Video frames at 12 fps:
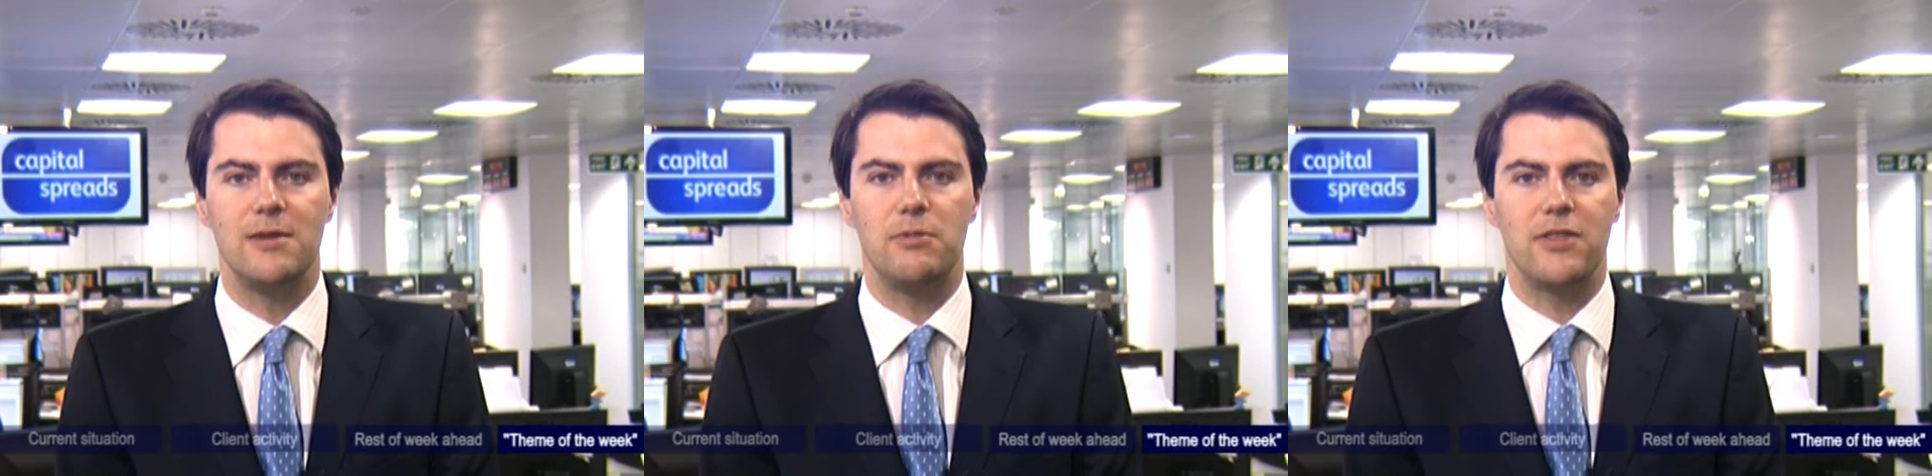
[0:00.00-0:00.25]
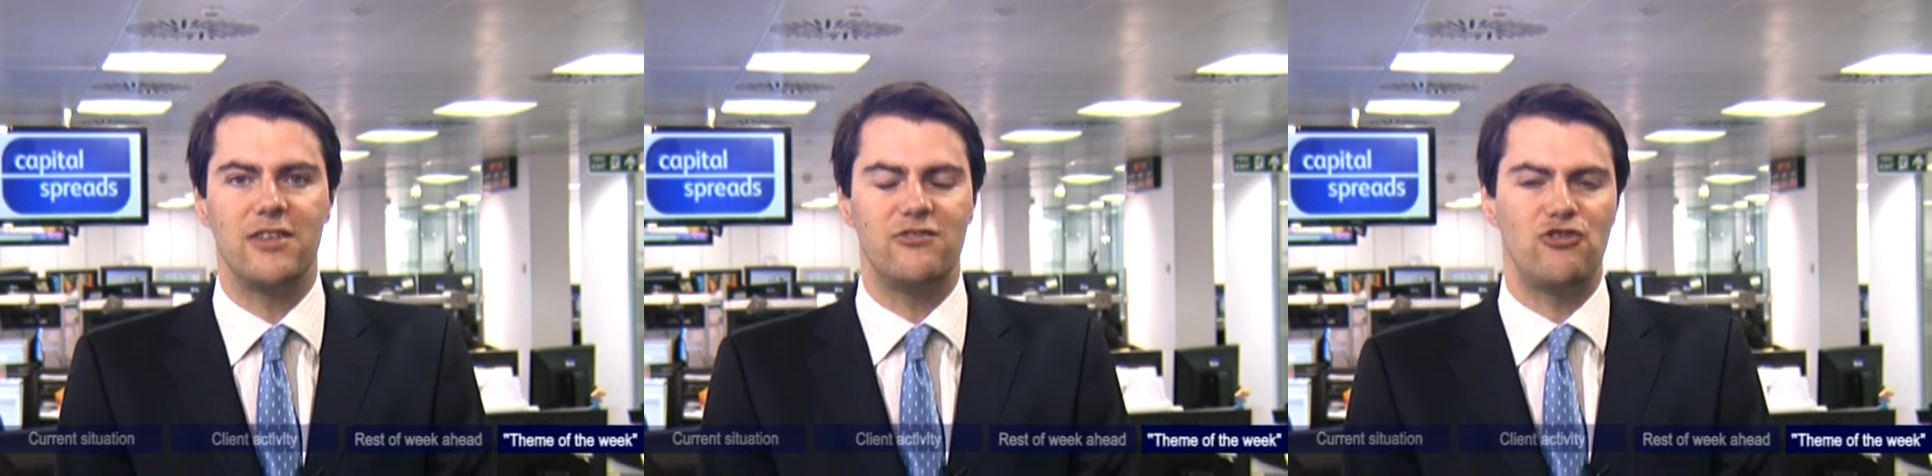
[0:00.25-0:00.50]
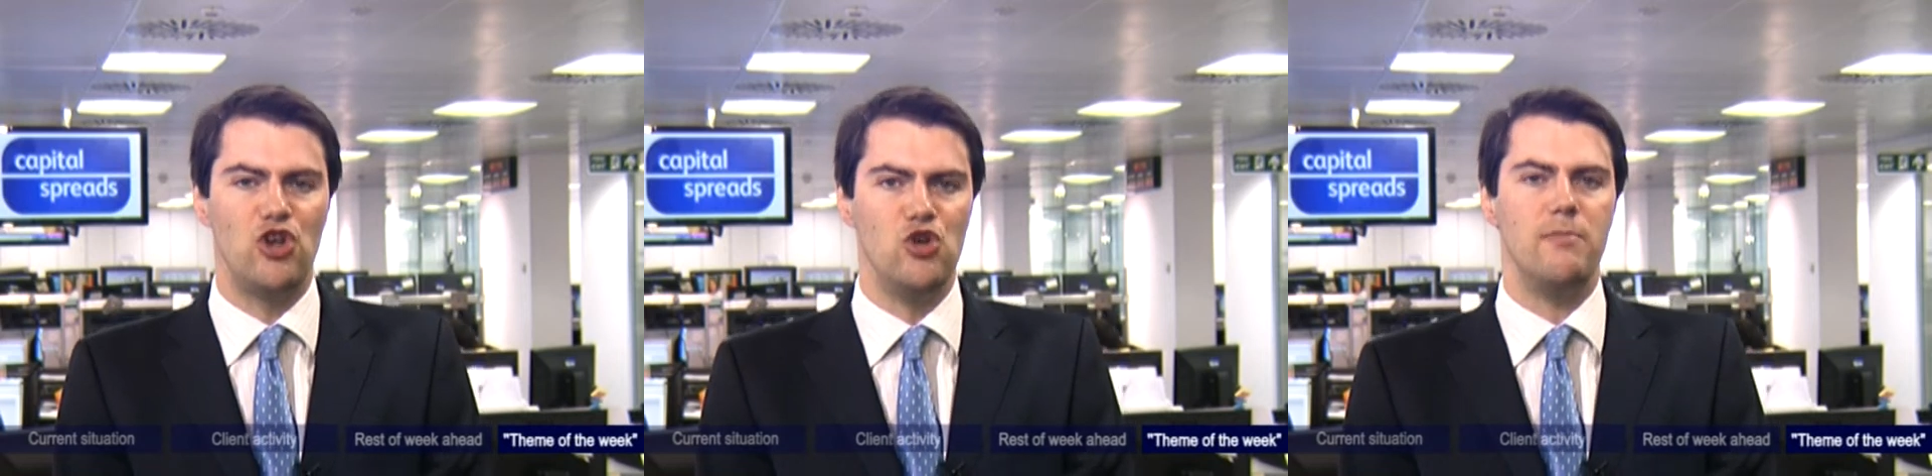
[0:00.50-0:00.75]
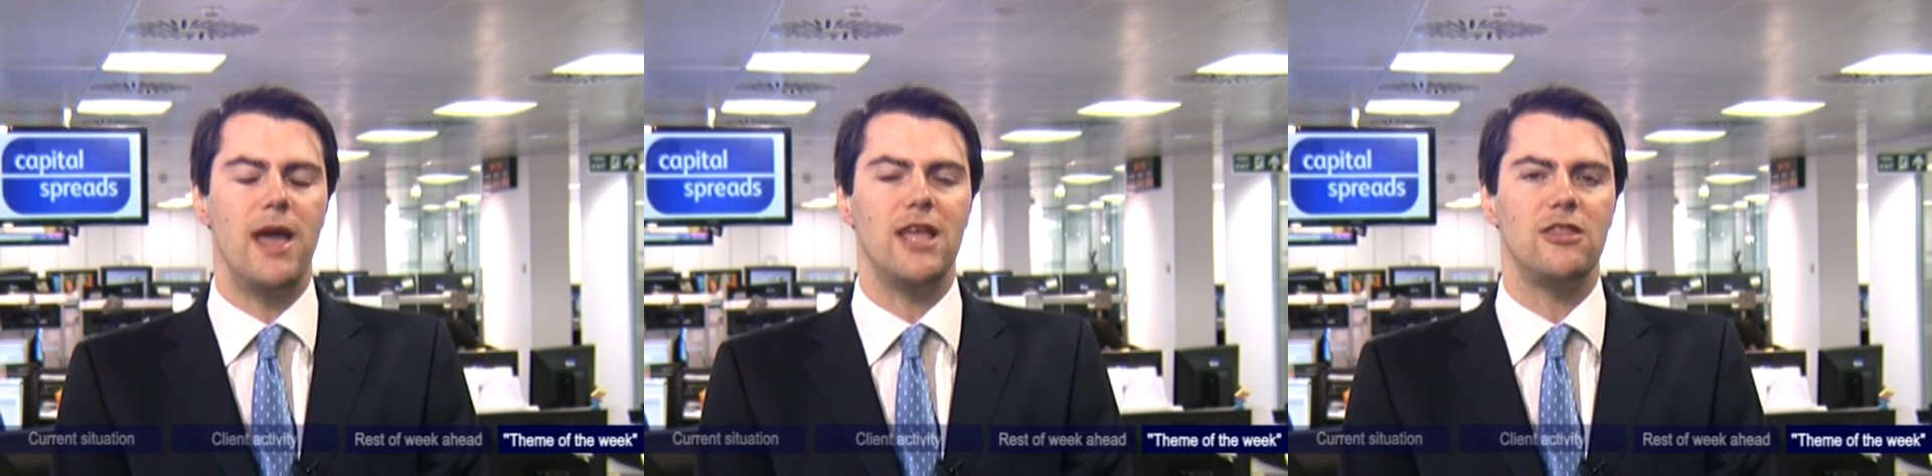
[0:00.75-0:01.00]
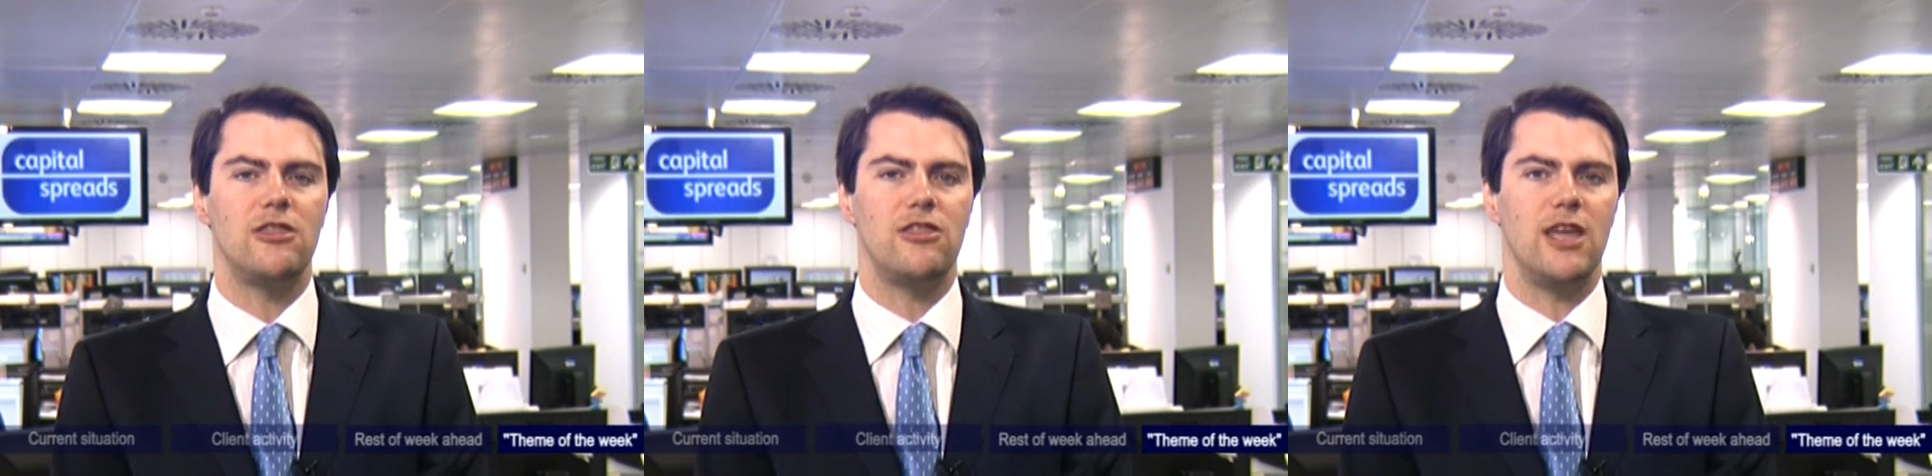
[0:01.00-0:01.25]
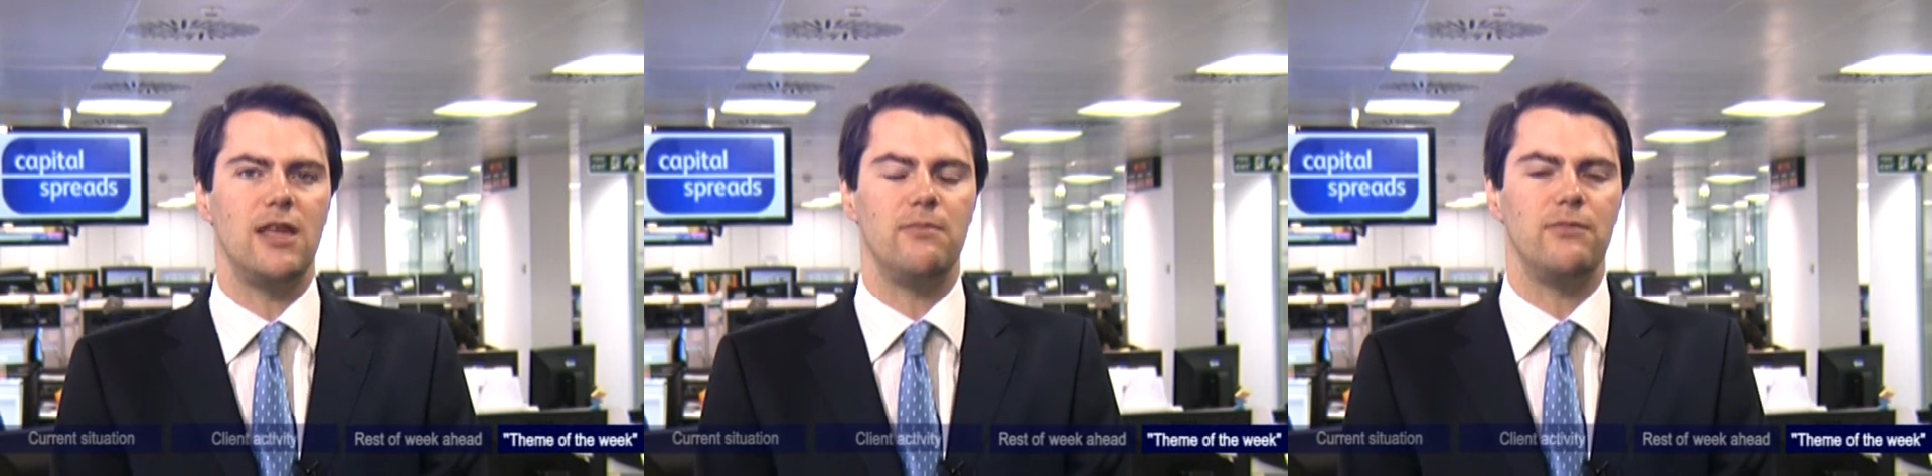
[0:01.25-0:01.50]
but there's two main
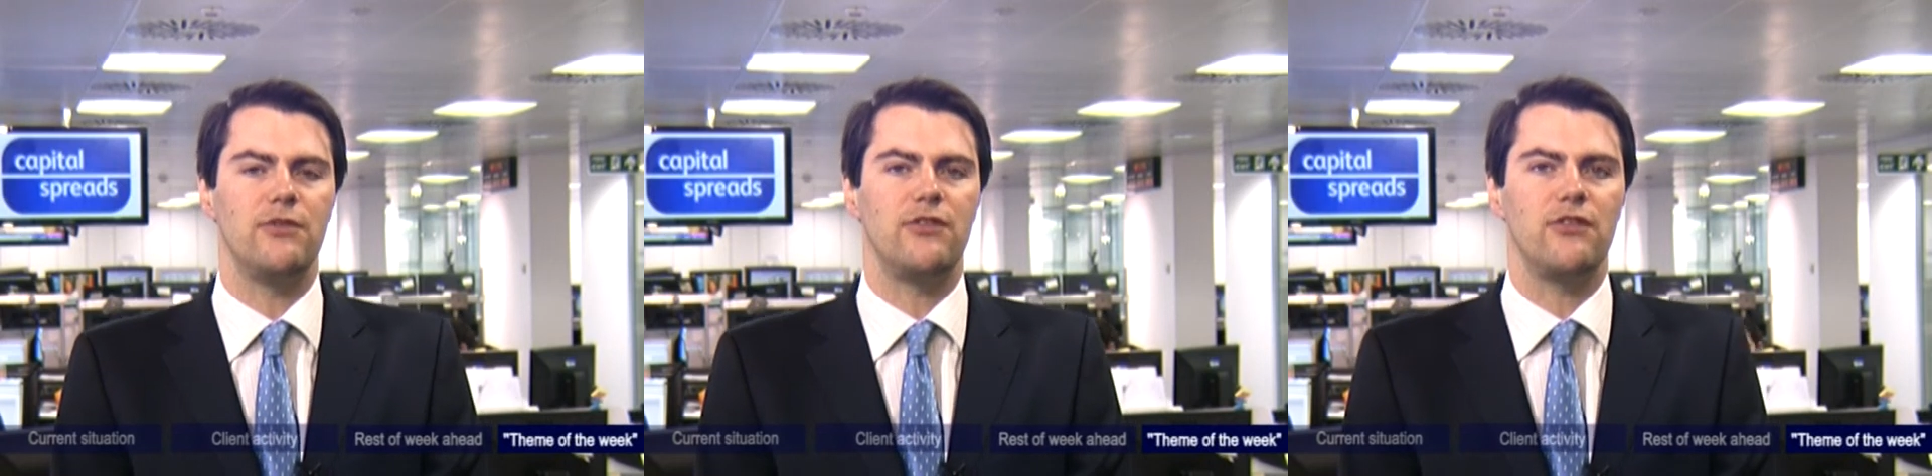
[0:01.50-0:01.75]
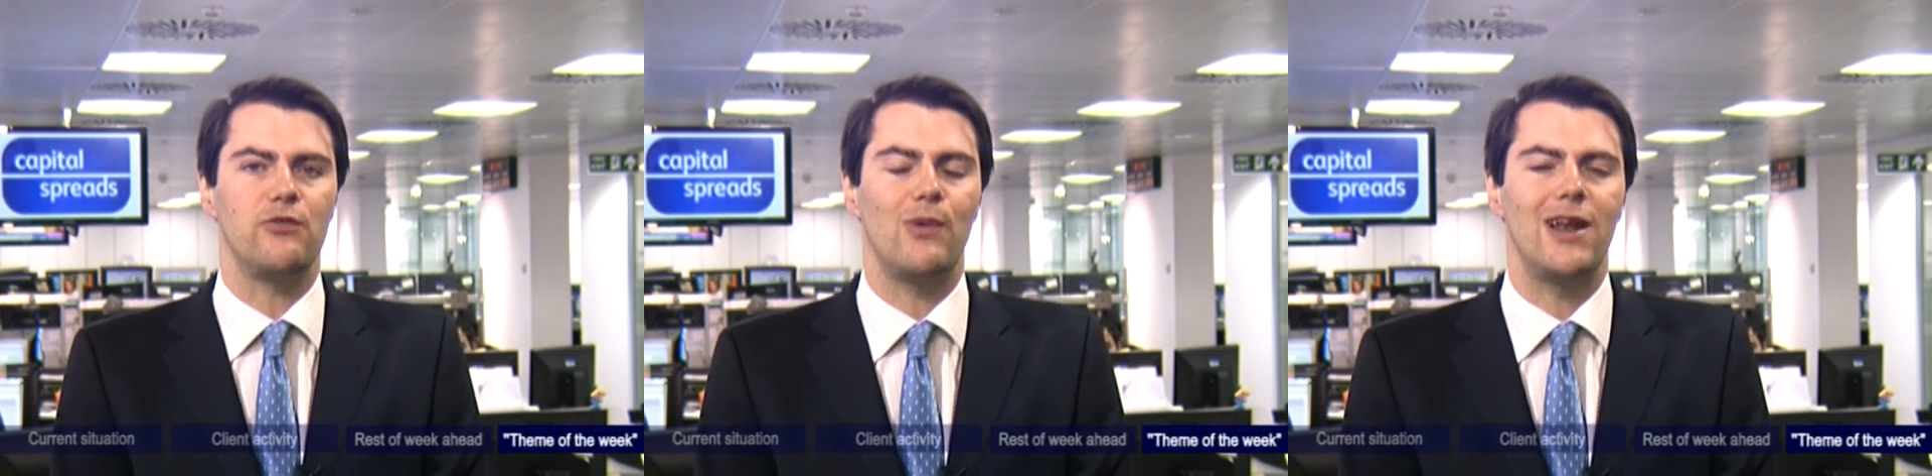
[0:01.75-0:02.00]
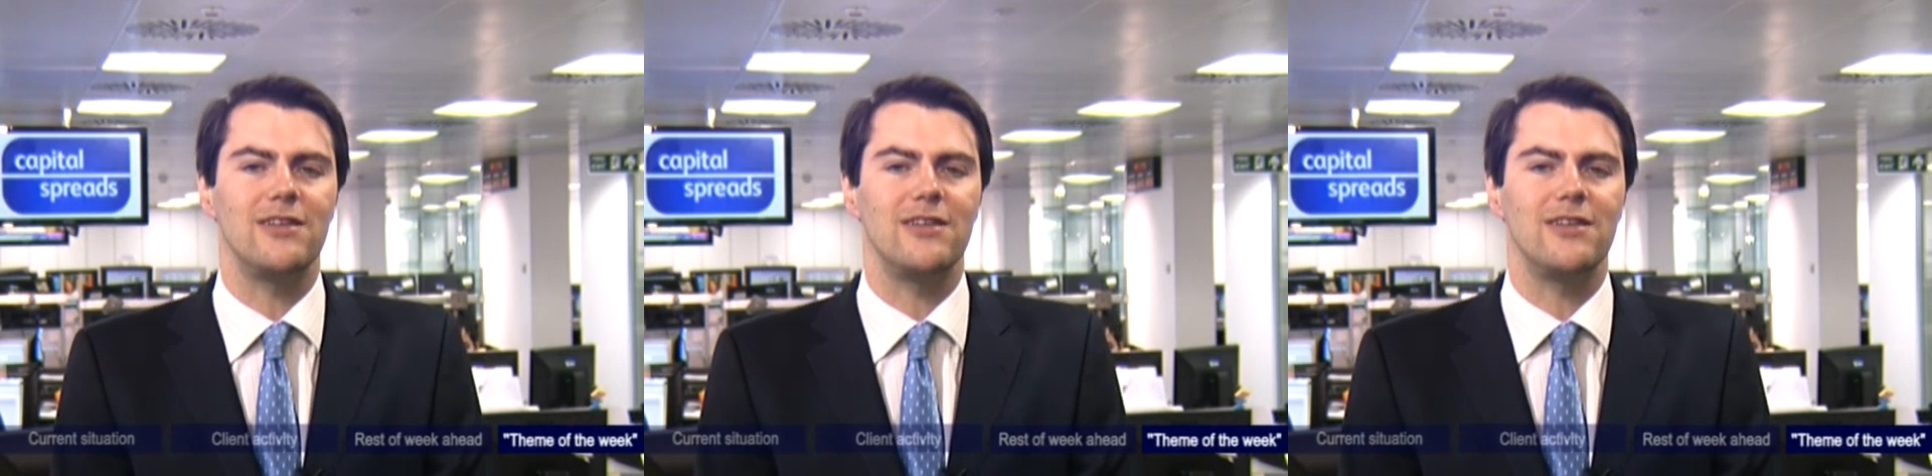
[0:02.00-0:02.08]
themes as well